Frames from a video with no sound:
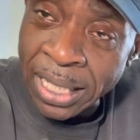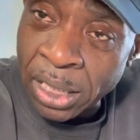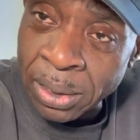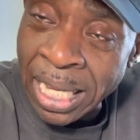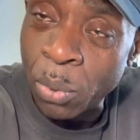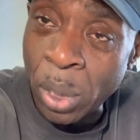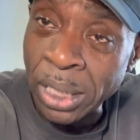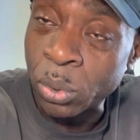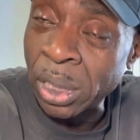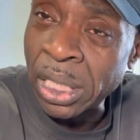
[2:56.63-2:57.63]
now
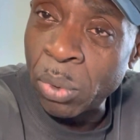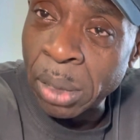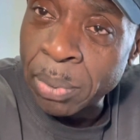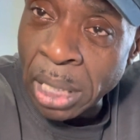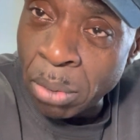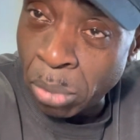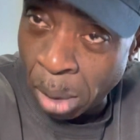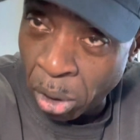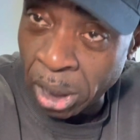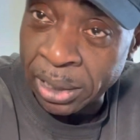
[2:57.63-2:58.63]
once they want to become a
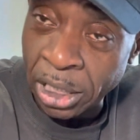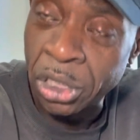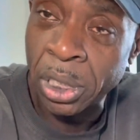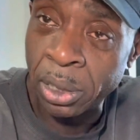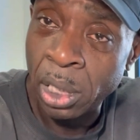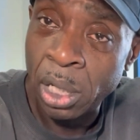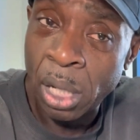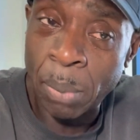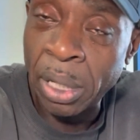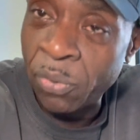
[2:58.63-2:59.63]
politician,
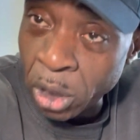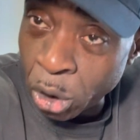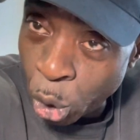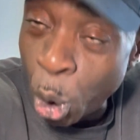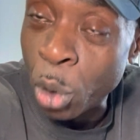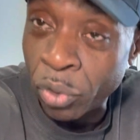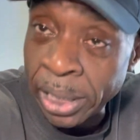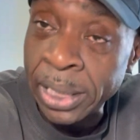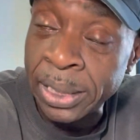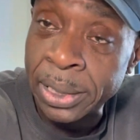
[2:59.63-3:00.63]
I mean, for the
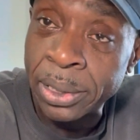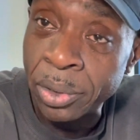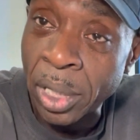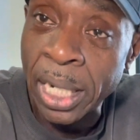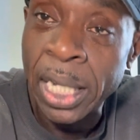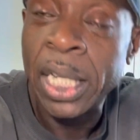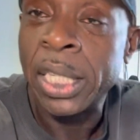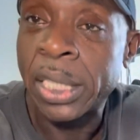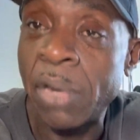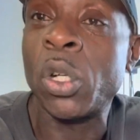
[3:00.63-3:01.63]
Tories, right,
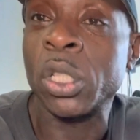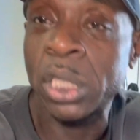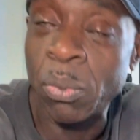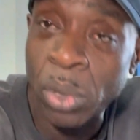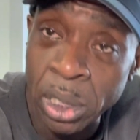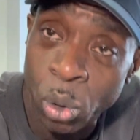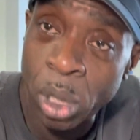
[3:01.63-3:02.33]
they've got someone who